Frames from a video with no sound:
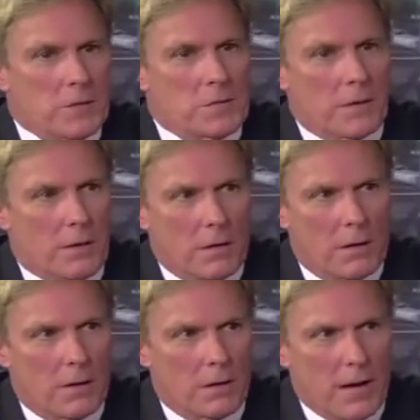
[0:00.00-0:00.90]
glad you said
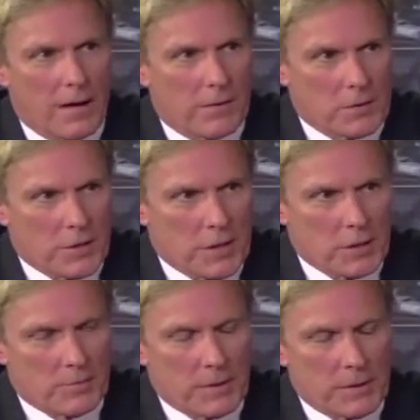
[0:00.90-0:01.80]
all higher
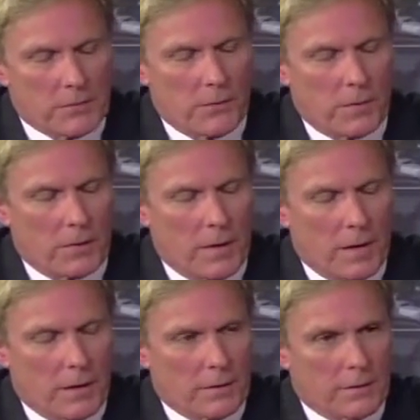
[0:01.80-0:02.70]
education, because
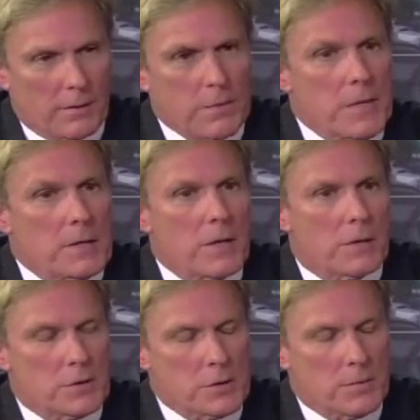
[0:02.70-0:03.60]
for the community
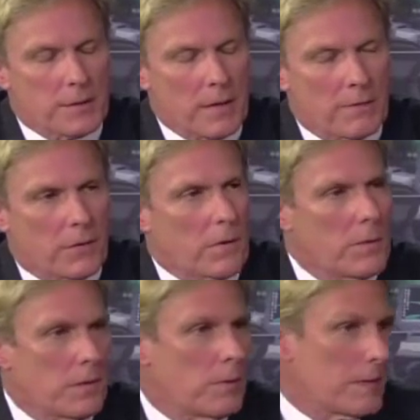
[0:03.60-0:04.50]
college system in California,
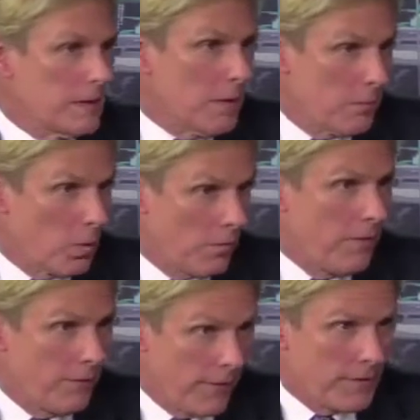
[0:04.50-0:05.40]
we did get more
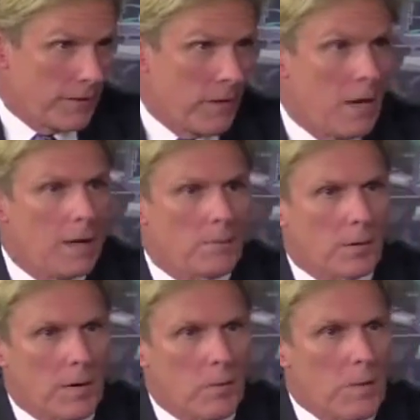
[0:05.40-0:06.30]
funding.
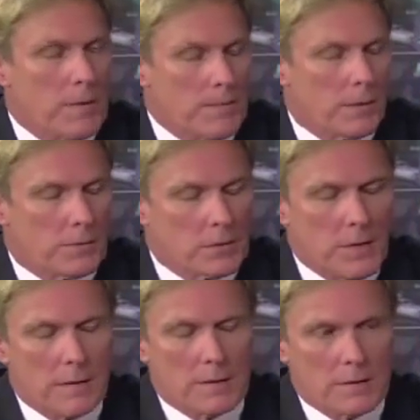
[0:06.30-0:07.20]
But what I want people to
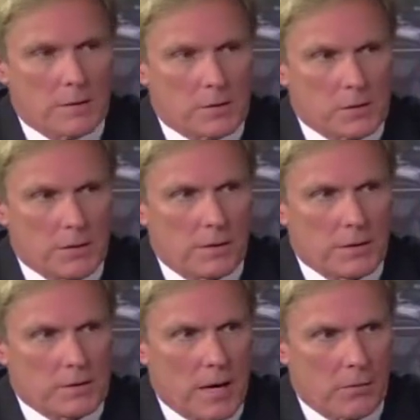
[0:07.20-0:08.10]
understand is it still
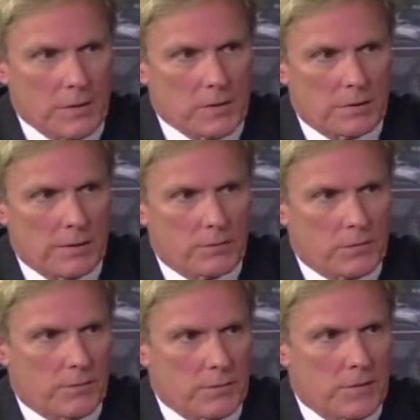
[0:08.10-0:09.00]
has not reached the
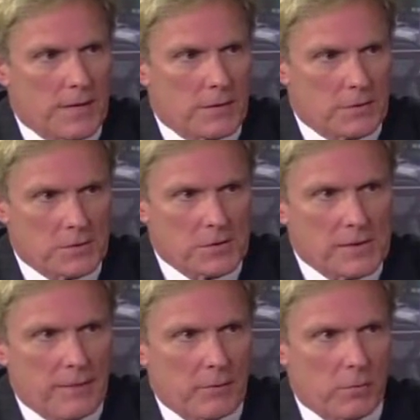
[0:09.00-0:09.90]
levels from
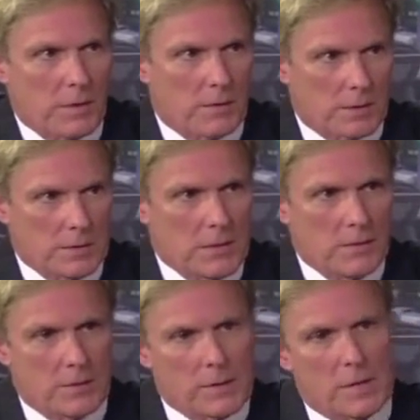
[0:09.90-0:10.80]
2007 when the
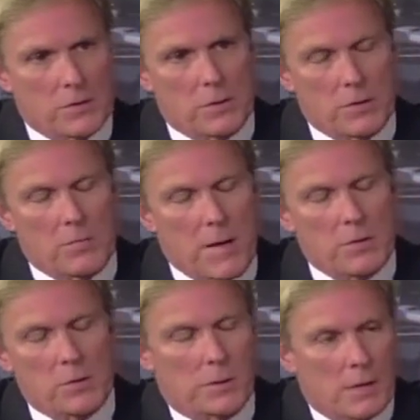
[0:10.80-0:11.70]
continuing cuts that you
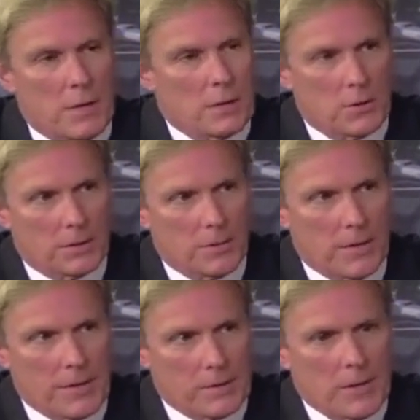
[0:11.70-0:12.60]
mentioned took
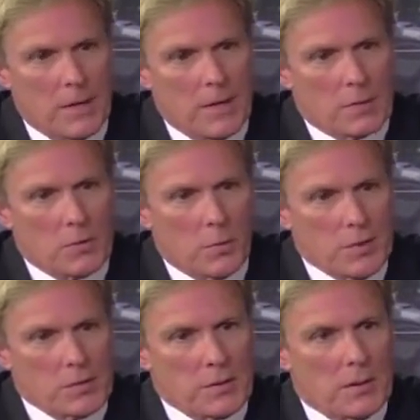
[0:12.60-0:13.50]
place. So
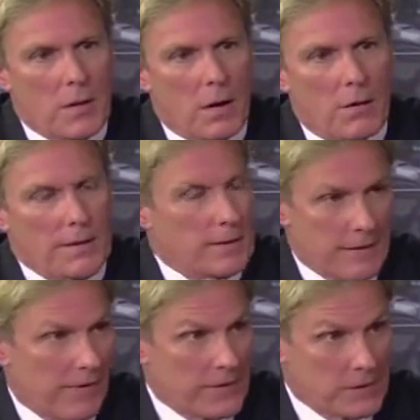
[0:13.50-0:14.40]
we still are in a
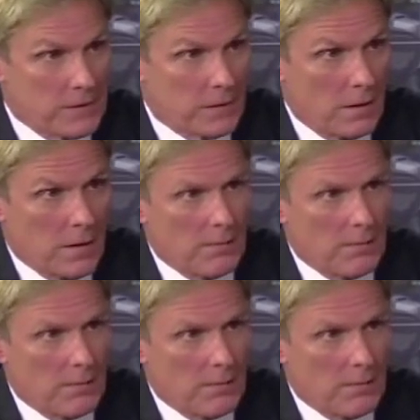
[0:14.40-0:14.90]
deficit,